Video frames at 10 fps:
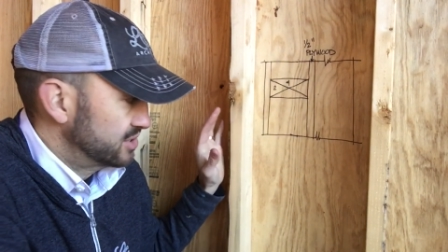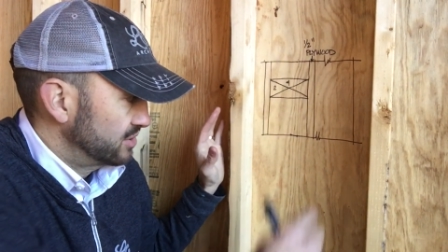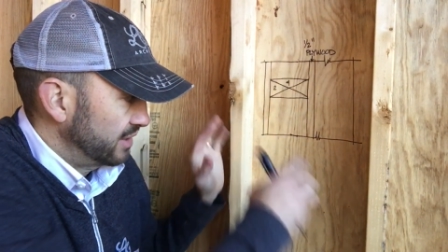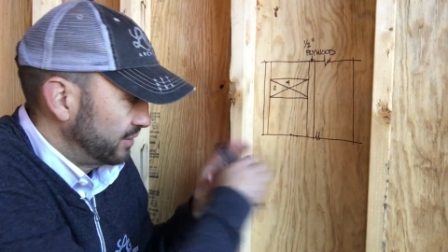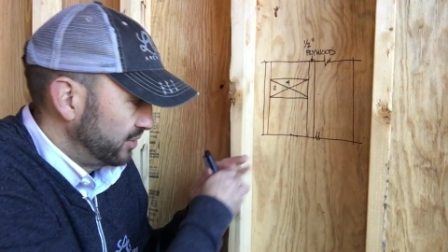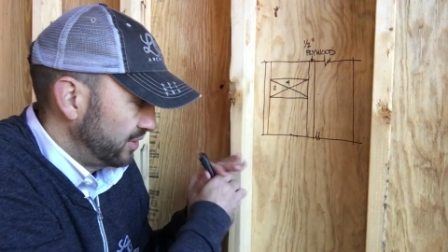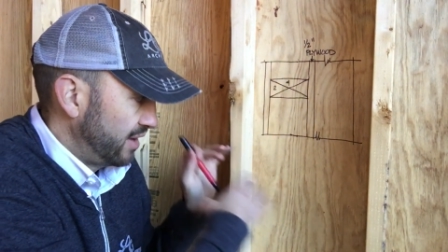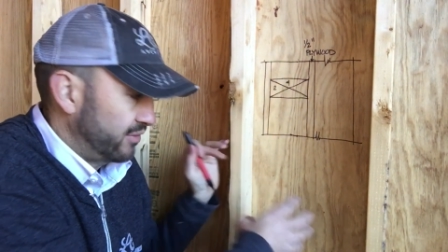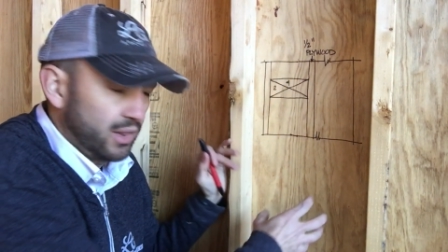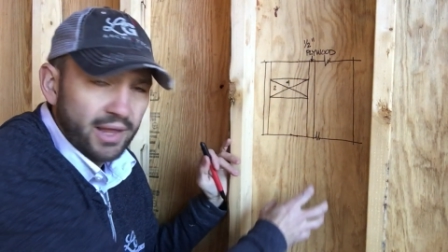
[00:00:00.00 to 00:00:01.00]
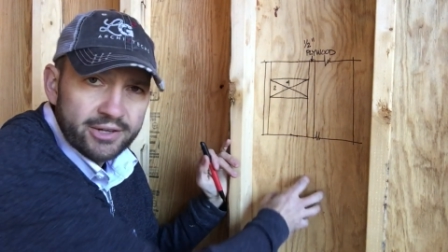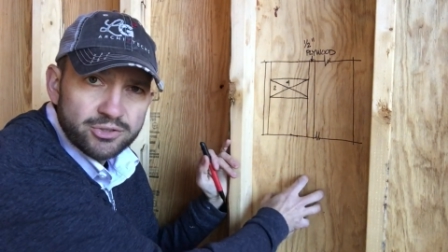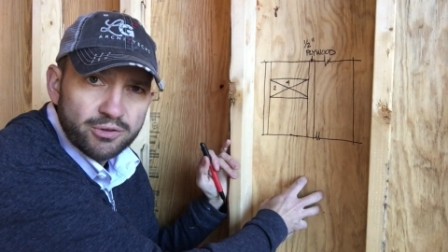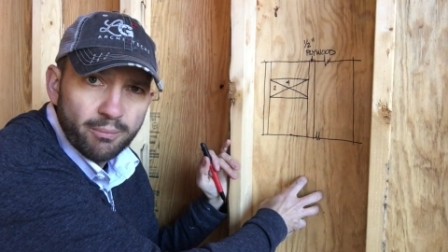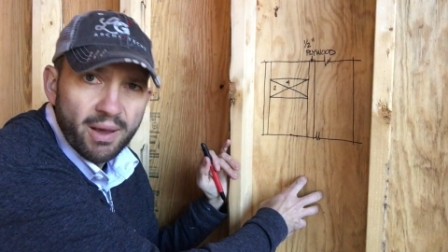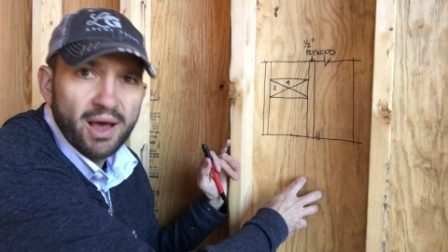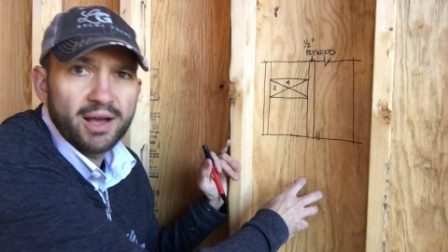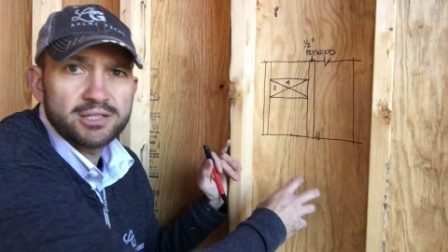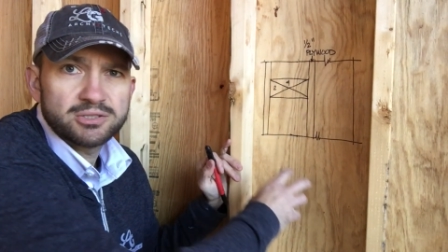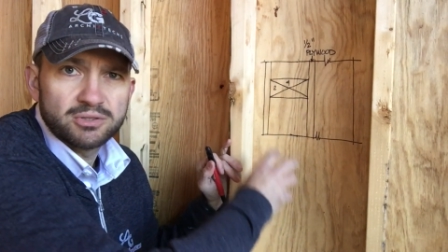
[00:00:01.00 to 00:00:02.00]
So like when you have an electrical
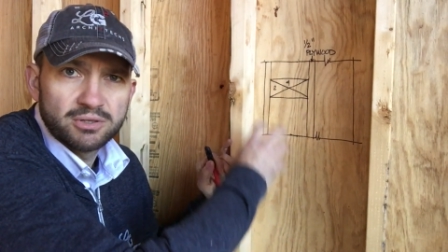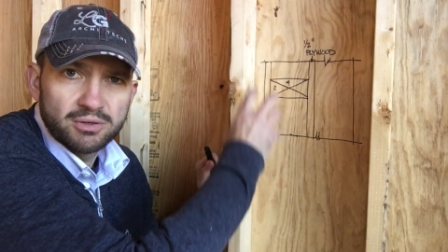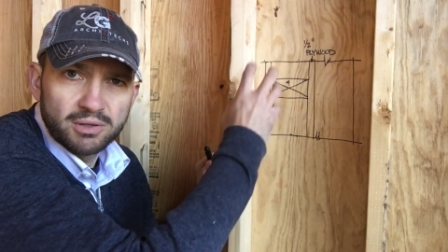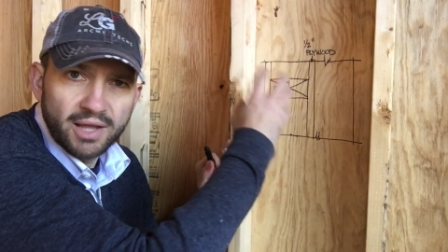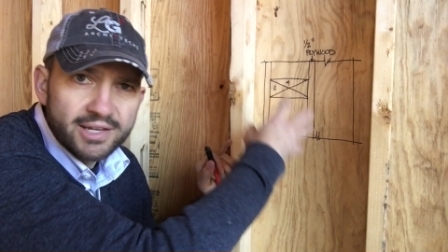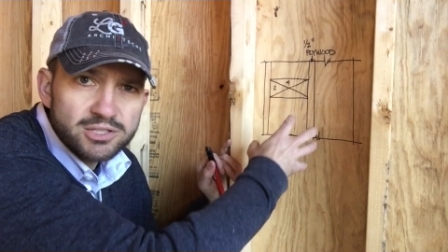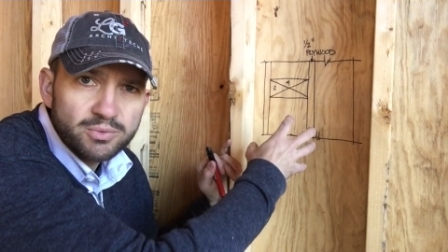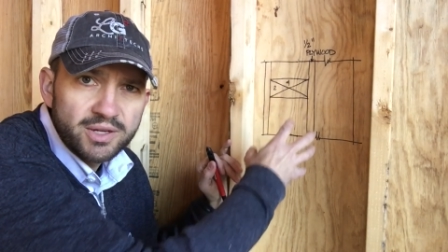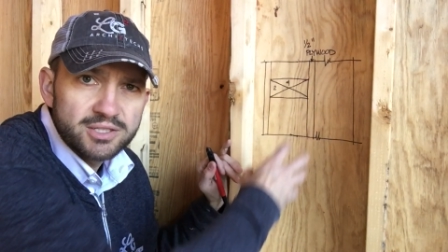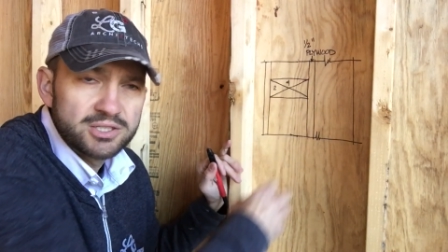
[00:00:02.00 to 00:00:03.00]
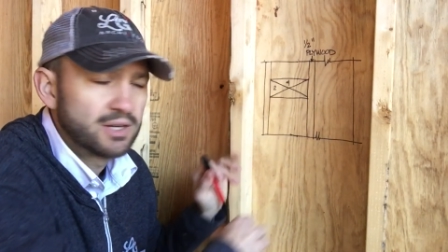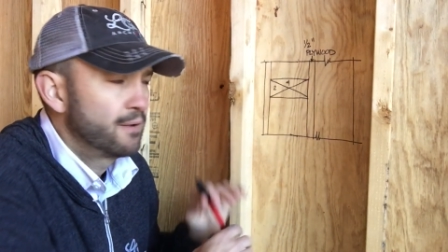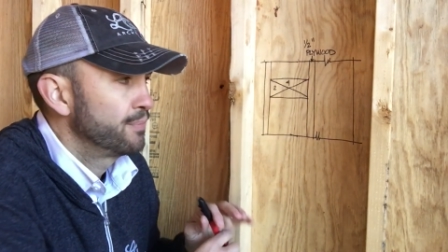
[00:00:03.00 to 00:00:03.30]
box or a light switch,